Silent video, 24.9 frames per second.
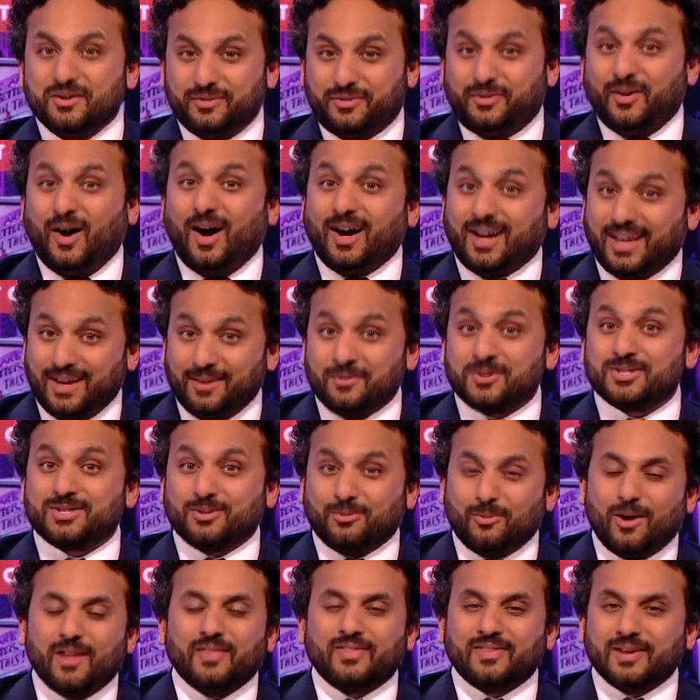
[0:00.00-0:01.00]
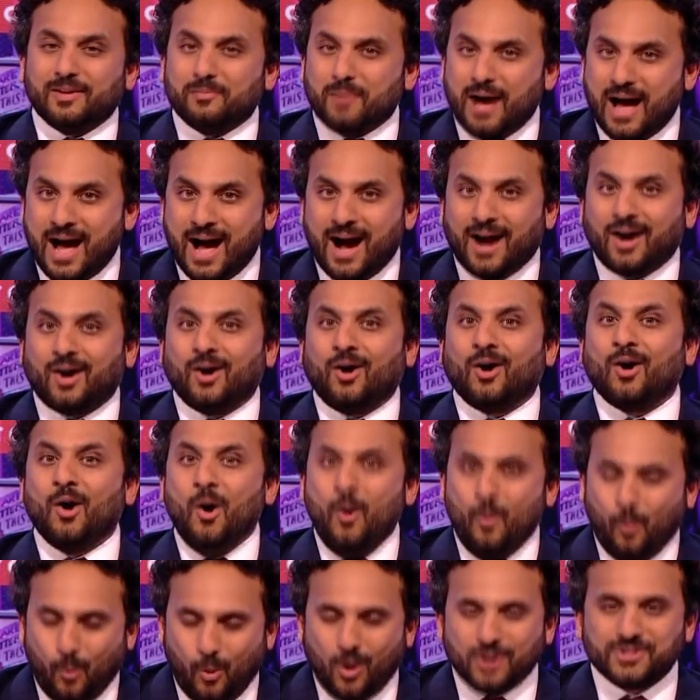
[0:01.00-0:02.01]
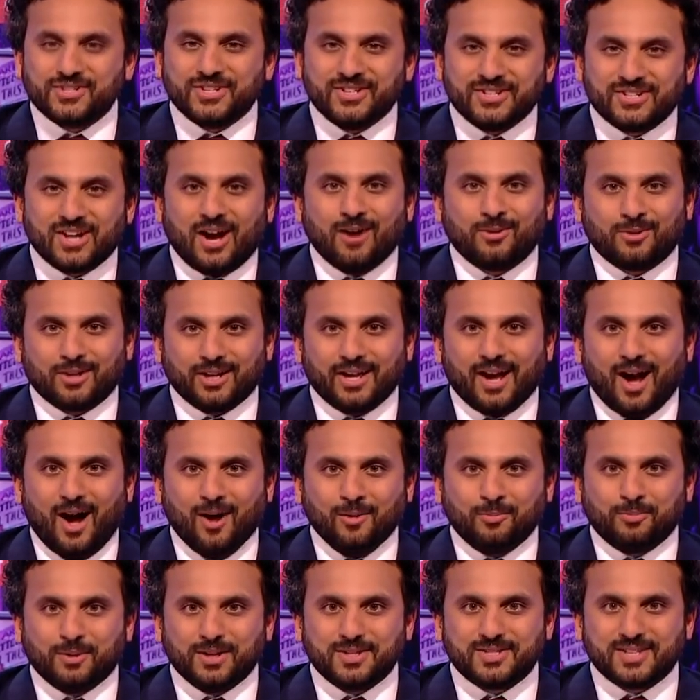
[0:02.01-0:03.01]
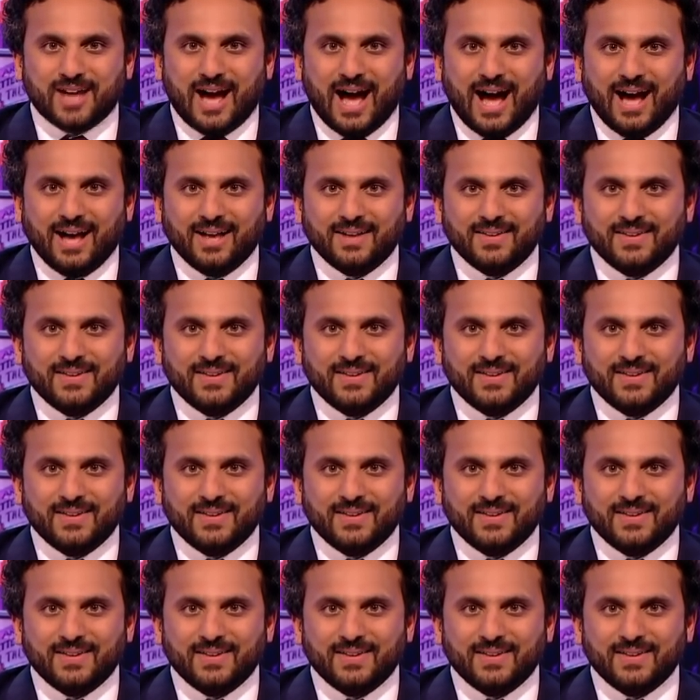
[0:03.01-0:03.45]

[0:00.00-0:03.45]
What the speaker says: fucking was the one thing Matt Hancock wasn't totally hopeless at.